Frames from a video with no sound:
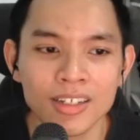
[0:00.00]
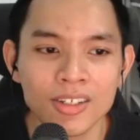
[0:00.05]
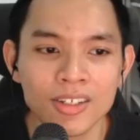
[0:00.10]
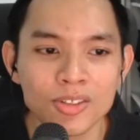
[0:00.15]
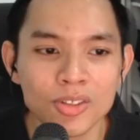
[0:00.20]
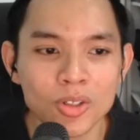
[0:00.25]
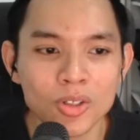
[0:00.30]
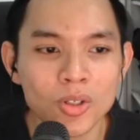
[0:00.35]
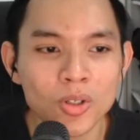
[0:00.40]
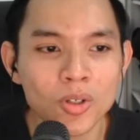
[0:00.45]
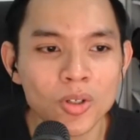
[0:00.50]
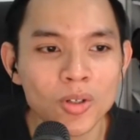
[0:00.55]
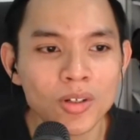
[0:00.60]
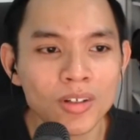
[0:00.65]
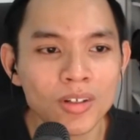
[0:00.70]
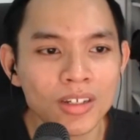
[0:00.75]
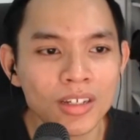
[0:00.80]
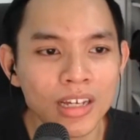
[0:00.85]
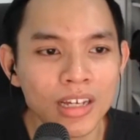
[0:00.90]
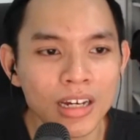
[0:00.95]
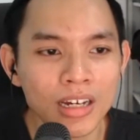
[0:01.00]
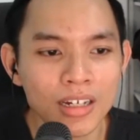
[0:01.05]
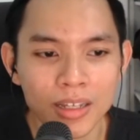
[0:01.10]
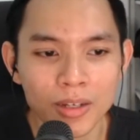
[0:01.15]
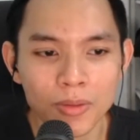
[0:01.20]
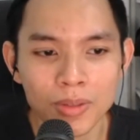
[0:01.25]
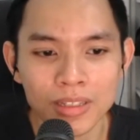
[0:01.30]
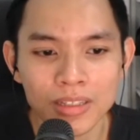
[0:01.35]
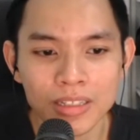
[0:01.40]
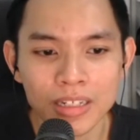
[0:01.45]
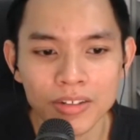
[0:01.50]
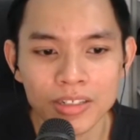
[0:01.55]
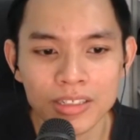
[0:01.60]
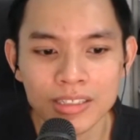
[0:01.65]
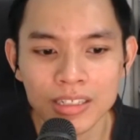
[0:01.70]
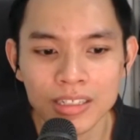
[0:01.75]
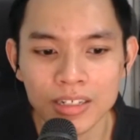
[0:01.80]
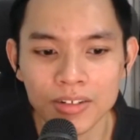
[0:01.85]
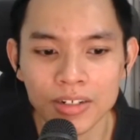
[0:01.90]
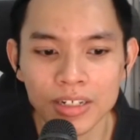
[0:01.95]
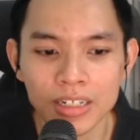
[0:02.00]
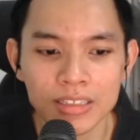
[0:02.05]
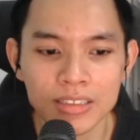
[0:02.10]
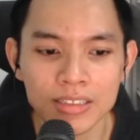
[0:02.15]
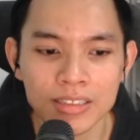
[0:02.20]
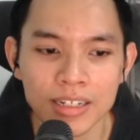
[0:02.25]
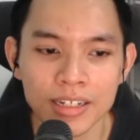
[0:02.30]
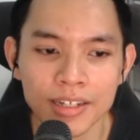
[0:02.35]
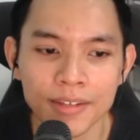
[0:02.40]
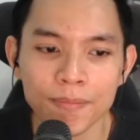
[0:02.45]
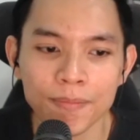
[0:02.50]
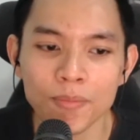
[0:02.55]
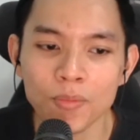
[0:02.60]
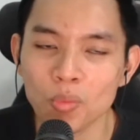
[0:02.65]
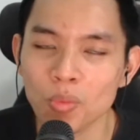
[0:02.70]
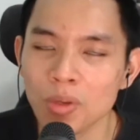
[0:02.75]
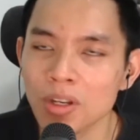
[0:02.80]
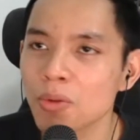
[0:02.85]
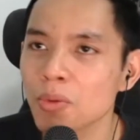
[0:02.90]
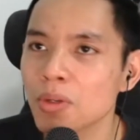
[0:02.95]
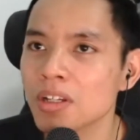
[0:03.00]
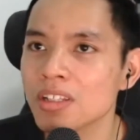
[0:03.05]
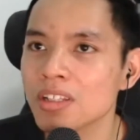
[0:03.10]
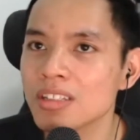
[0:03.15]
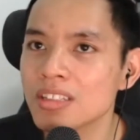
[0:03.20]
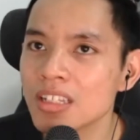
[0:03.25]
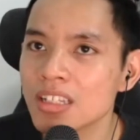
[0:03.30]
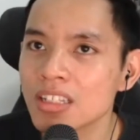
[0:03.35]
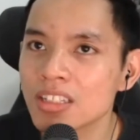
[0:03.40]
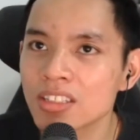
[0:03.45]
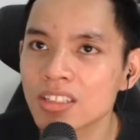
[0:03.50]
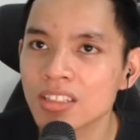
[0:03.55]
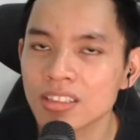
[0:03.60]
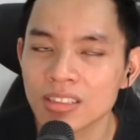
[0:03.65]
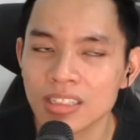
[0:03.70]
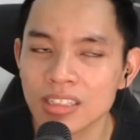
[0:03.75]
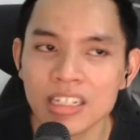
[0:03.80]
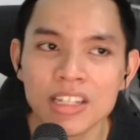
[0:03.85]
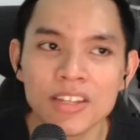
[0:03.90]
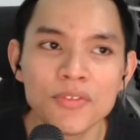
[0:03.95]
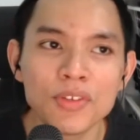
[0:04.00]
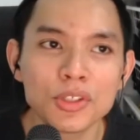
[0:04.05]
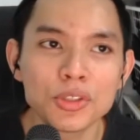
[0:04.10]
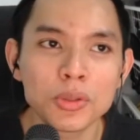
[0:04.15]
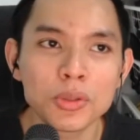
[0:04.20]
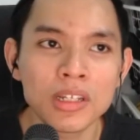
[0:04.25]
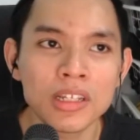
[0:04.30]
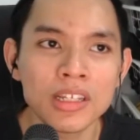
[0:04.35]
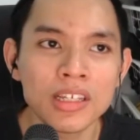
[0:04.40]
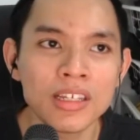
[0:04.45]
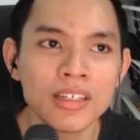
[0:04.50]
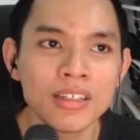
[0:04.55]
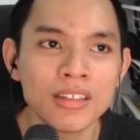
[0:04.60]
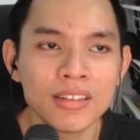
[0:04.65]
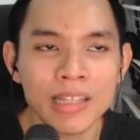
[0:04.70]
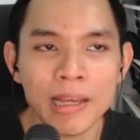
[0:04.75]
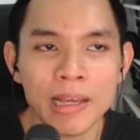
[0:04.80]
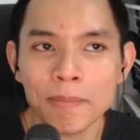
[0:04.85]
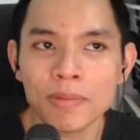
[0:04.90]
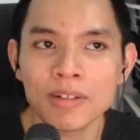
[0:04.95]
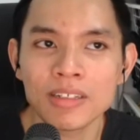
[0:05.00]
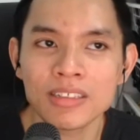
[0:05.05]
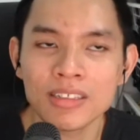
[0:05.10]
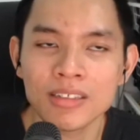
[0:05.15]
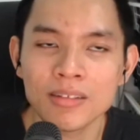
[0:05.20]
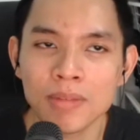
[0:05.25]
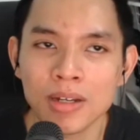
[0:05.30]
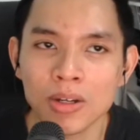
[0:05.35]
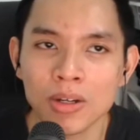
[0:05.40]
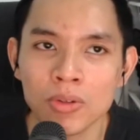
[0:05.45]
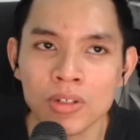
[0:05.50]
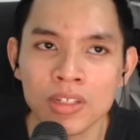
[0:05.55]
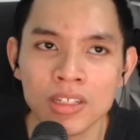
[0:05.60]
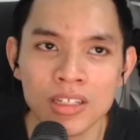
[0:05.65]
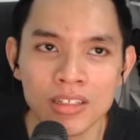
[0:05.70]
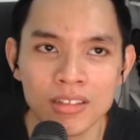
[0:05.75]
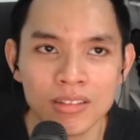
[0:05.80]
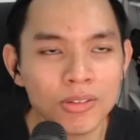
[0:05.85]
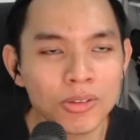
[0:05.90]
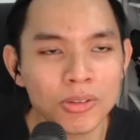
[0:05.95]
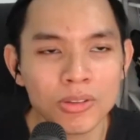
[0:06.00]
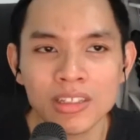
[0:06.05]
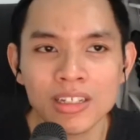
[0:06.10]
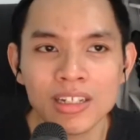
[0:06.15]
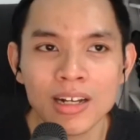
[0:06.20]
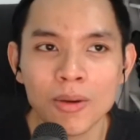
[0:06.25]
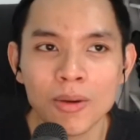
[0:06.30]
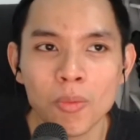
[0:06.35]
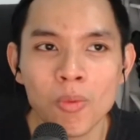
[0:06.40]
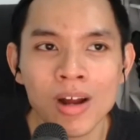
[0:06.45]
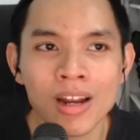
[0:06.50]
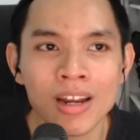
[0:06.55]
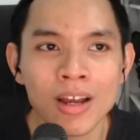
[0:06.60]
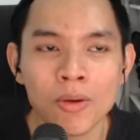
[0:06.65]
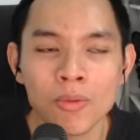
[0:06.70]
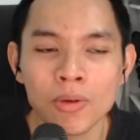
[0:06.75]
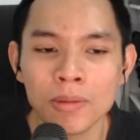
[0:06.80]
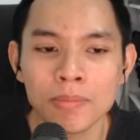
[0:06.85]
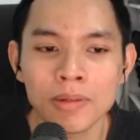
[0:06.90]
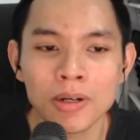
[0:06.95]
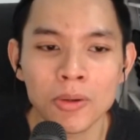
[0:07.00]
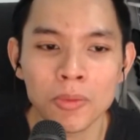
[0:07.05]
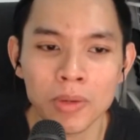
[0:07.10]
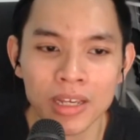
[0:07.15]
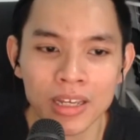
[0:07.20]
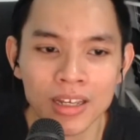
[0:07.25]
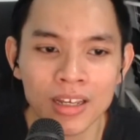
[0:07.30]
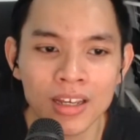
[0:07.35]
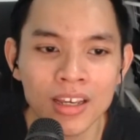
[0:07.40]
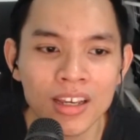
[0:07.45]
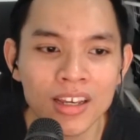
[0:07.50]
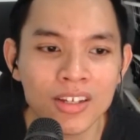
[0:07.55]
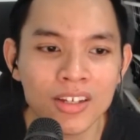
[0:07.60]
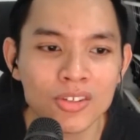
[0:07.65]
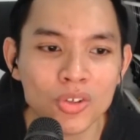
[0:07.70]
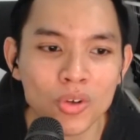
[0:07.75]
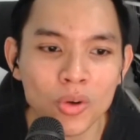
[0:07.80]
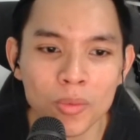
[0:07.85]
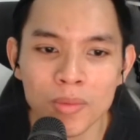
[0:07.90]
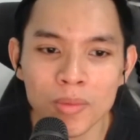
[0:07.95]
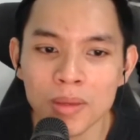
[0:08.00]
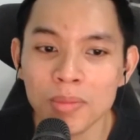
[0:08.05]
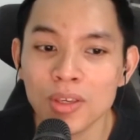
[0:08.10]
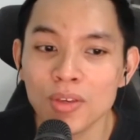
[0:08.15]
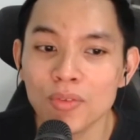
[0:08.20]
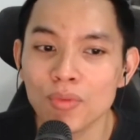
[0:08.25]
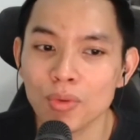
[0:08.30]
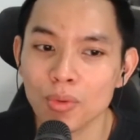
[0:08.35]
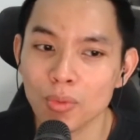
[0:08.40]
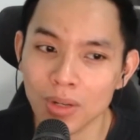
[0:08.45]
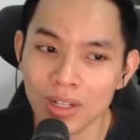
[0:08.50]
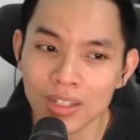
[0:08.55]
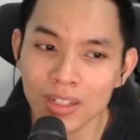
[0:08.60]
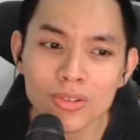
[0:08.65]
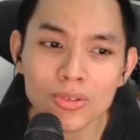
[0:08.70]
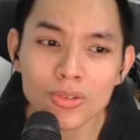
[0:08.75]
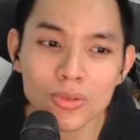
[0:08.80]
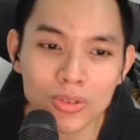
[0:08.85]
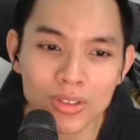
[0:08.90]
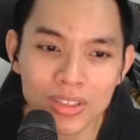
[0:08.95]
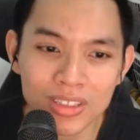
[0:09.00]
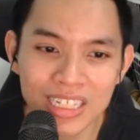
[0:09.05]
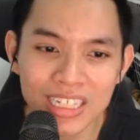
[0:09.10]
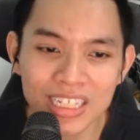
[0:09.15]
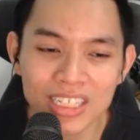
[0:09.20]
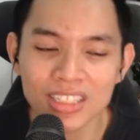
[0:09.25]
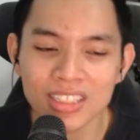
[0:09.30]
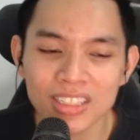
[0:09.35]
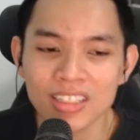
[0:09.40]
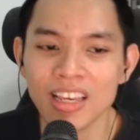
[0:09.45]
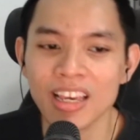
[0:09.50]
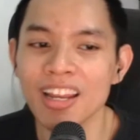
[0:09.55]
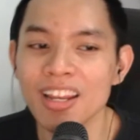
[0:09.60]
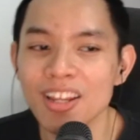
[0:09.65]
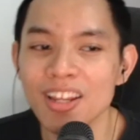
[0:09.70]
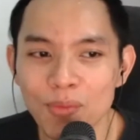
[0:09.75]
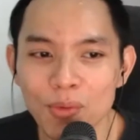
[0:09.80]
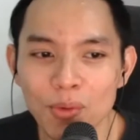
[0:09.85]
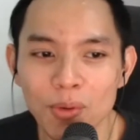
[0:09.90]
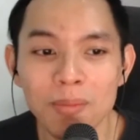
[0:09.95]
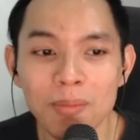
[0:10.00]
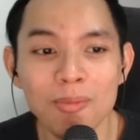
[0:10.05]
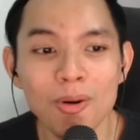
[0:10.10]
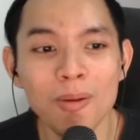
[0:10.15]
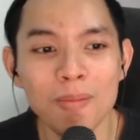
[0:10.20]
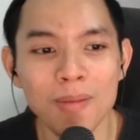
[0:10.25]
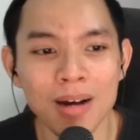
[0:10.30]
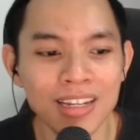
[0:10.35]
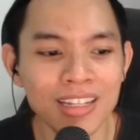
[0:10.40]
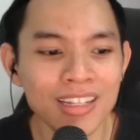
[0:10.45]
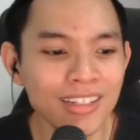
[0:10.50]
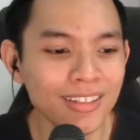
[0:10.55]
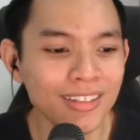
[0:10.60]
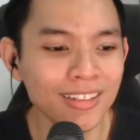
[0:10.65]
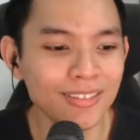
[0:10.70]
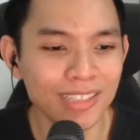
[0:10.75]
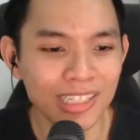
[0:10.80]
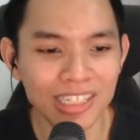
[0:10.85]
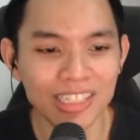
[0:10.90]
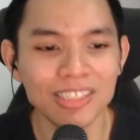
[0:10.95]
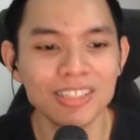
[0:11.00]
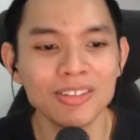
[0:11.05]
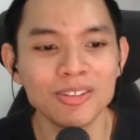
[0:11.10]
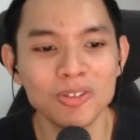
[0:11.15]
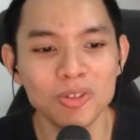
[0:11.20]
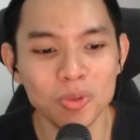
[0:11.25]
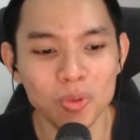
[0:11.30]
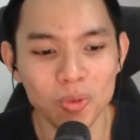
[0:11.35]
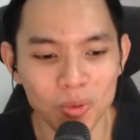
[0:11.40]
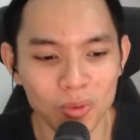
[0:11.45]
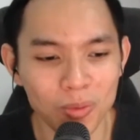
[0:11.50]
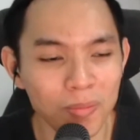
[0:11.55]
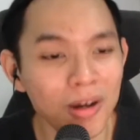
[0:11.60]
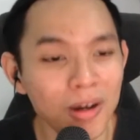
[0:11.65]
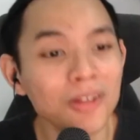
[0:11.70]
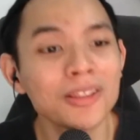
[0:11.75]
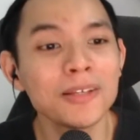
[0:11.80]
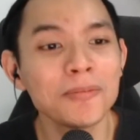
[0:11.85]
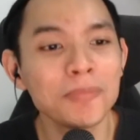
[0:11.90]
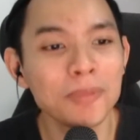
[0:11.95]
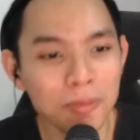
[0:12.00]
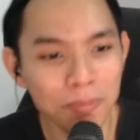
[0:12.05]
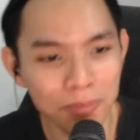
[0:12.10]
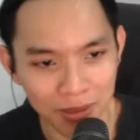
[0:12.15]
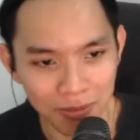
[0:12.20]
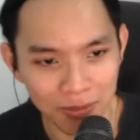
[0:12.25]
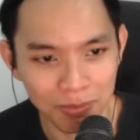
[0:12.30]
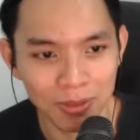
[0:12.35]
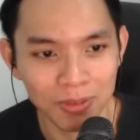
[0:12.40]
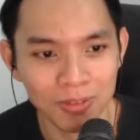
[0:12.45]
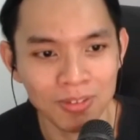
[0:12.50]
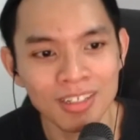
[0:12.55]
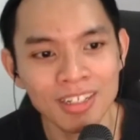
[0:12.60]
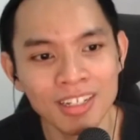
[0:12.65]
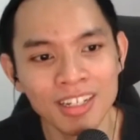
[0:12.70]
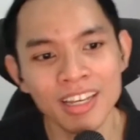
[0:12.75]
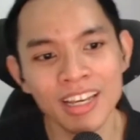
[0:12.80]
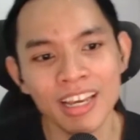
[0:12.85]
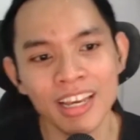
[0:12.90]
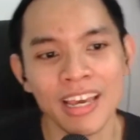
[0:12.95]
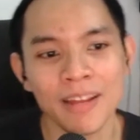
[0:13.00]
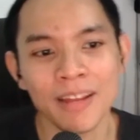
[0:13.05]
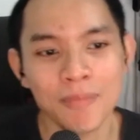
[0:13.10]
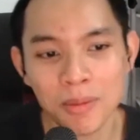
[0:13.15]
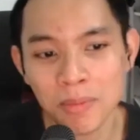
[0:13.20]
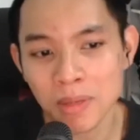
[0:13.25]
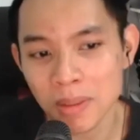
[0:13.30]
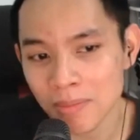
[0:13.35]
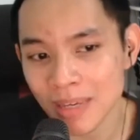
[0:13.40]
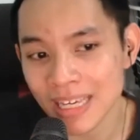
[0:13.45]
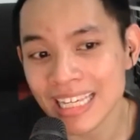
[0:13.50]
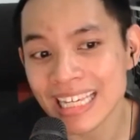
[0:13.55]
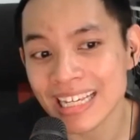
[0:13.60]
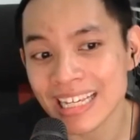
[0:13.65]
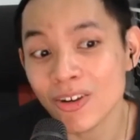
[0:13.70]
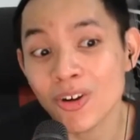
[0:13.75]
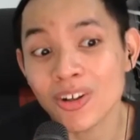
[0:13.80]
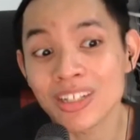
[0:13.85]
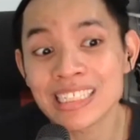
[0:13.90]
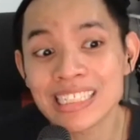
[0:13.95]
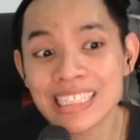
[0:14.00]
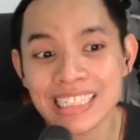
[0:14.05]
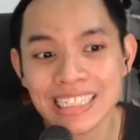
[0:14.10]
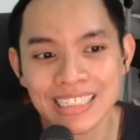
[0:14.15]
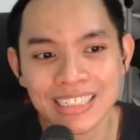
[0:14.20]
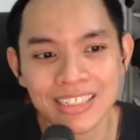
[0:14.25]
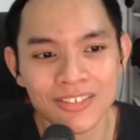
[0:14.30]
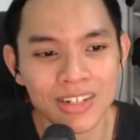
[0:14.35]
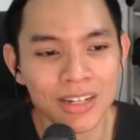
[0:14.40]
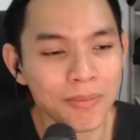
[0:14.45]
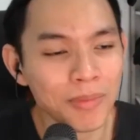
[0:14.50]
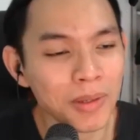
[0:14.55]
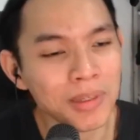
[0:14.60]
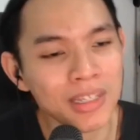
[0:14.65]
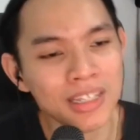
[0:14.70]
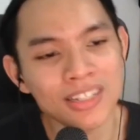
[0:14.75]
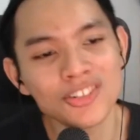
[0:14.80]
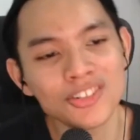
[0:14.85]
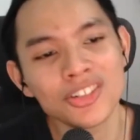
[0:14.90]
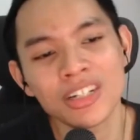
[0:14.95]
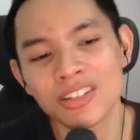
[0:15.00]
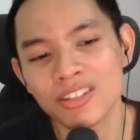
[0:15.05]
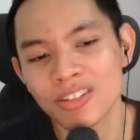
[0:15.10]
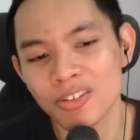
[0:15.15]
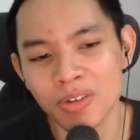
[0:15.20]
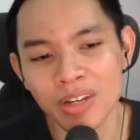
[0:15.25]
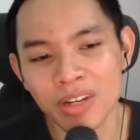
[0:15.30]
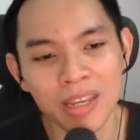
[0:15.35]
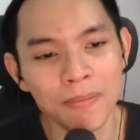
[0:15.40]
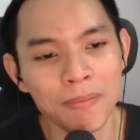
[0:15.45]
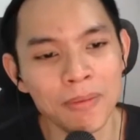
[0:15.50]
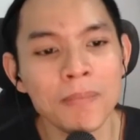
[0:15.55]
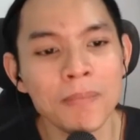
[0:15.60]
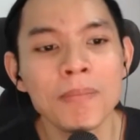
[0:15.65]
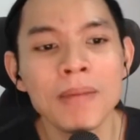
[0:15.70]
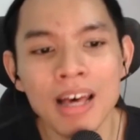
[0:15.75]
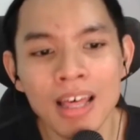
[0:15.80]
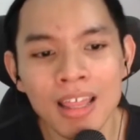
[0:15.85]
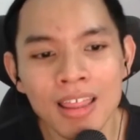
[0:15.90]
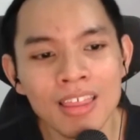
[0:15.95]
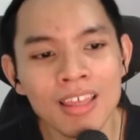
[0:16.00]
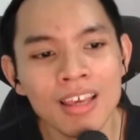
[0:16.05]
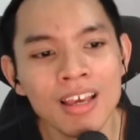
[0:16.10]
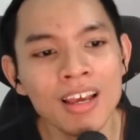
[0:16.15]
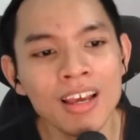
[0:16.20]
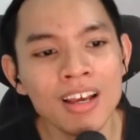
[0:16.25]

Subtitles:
So like what Derek said, right? It's like when you want to teach individually, that person might only, take out 1 hour per week. So maybe if you want to teach and if you want more money, teach to multiple people and maybe make it consistent, right? Maybe 300 ringgit per month.